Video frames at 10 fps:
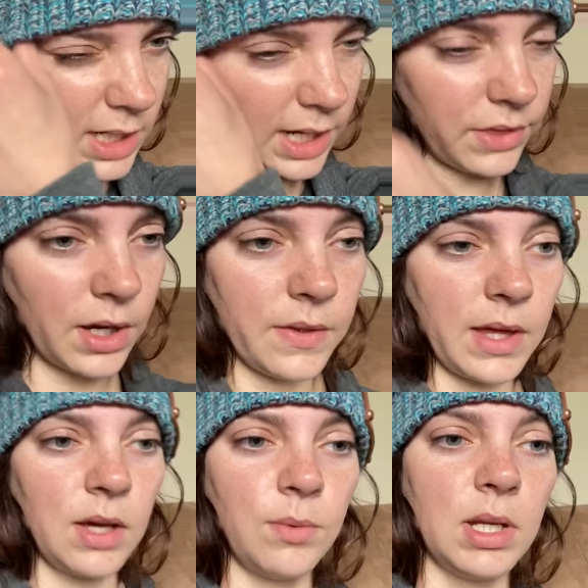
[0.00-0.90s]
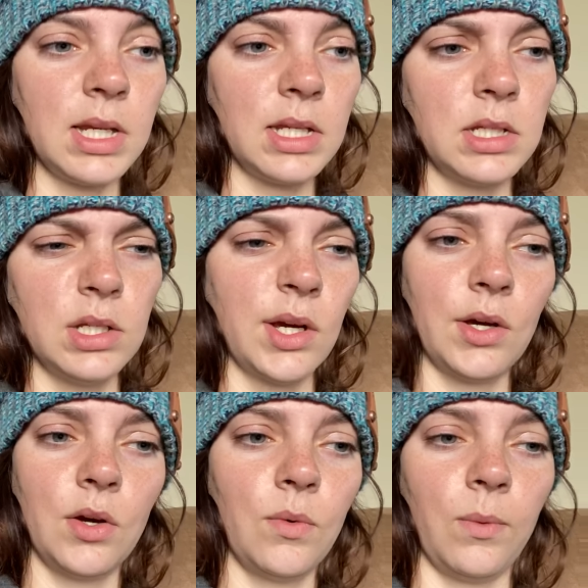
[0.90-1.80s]
I thought they would need to
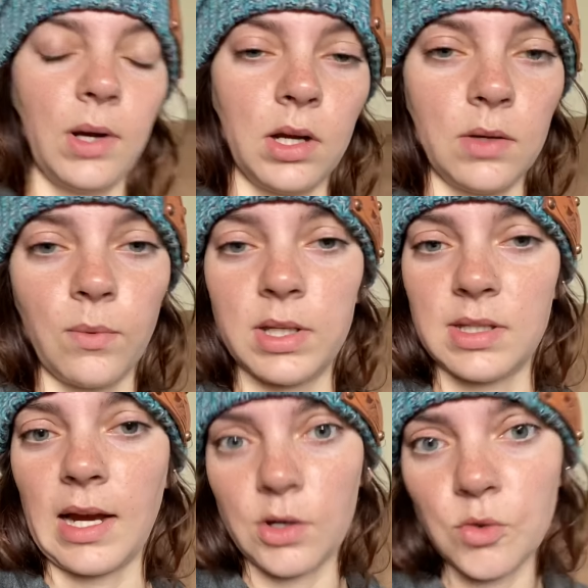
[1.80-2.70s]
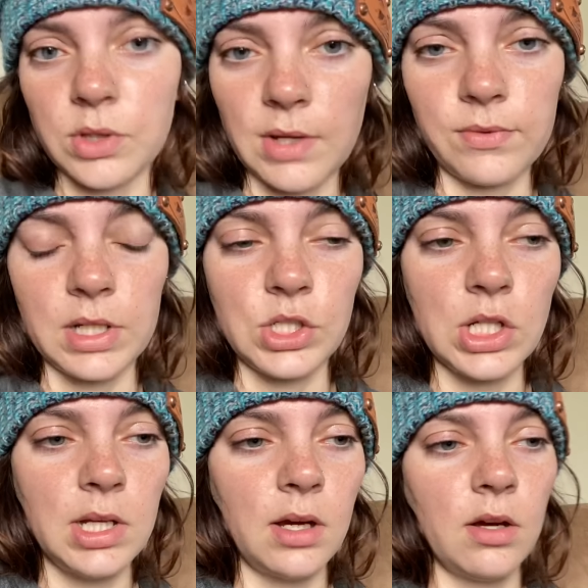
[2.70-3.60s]
know was the actual
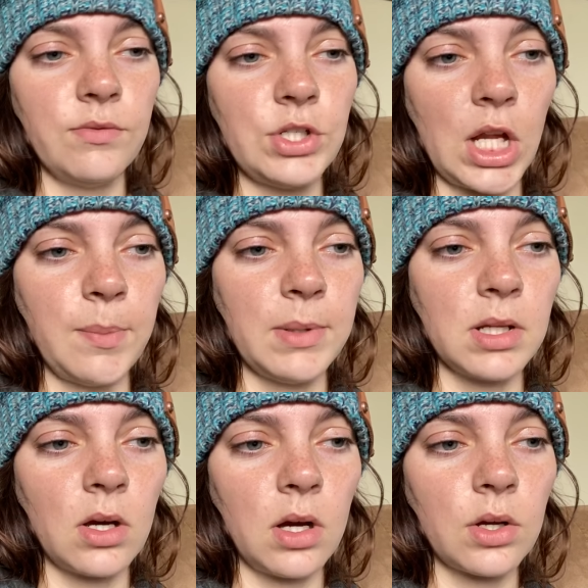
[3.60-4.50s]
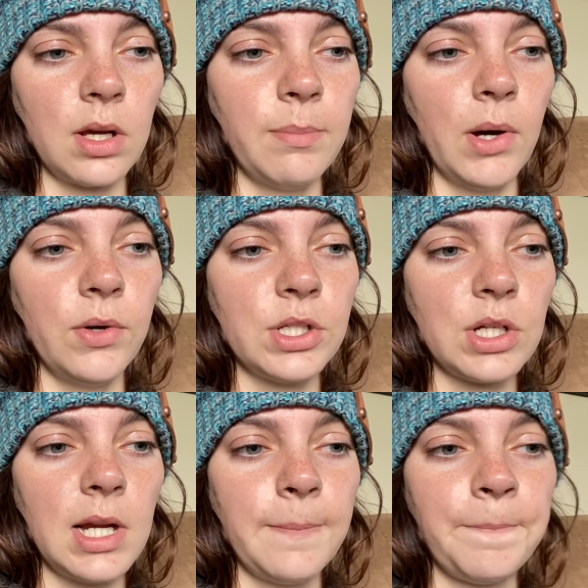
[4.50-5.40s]
definition of shape in concrete
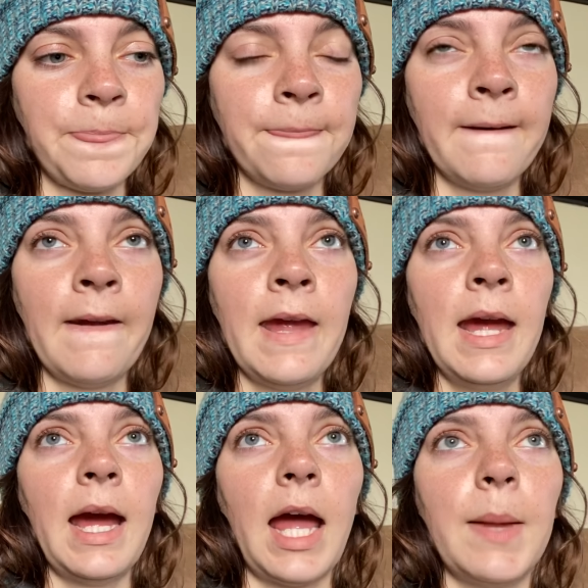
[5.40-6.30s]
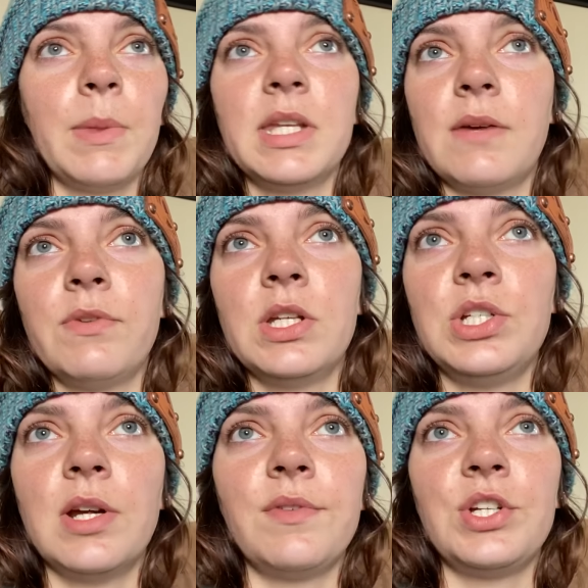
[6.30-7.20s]
poetry. The
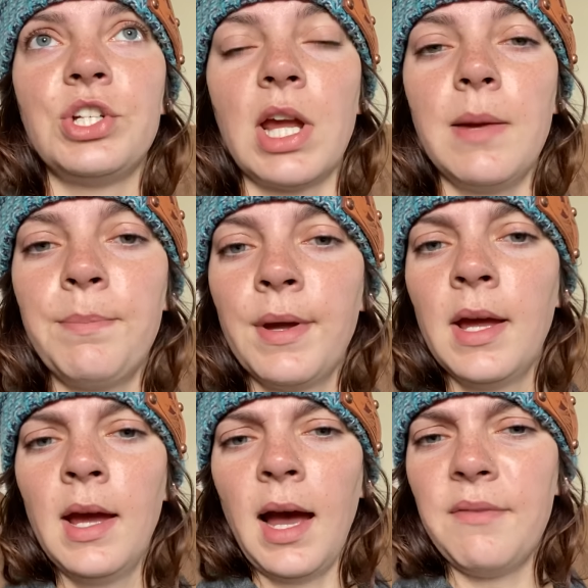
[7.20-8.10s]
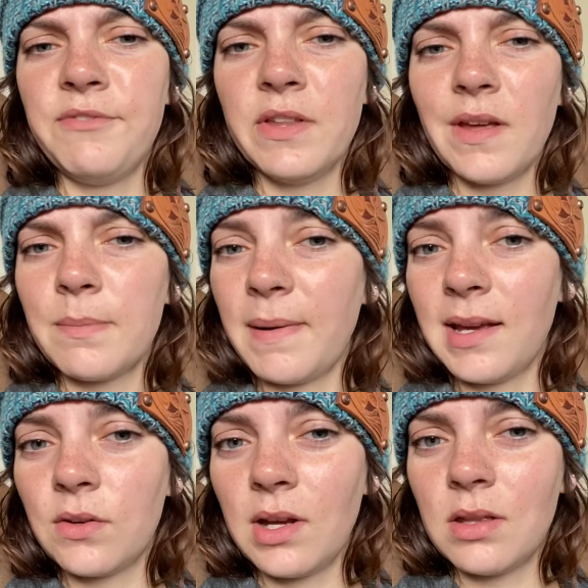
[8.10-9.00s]
definition of a shape. I feel like by
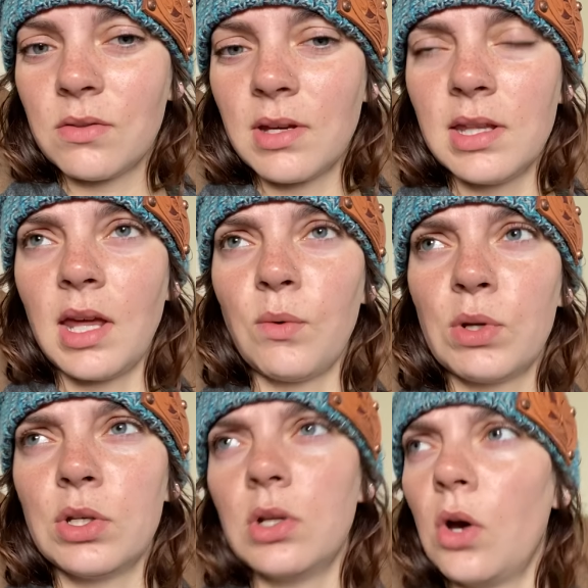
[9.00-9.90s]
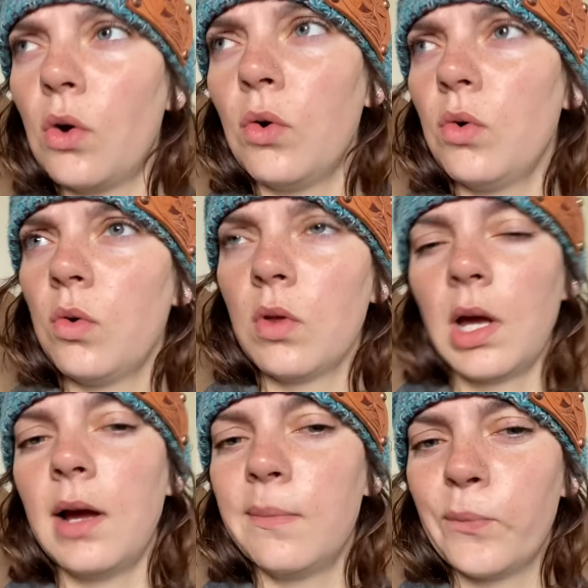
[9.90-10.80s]
grade 3 they would know
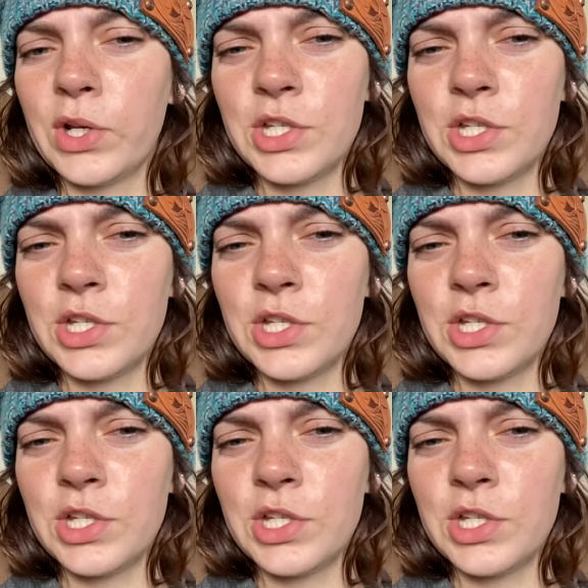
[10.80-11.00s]
what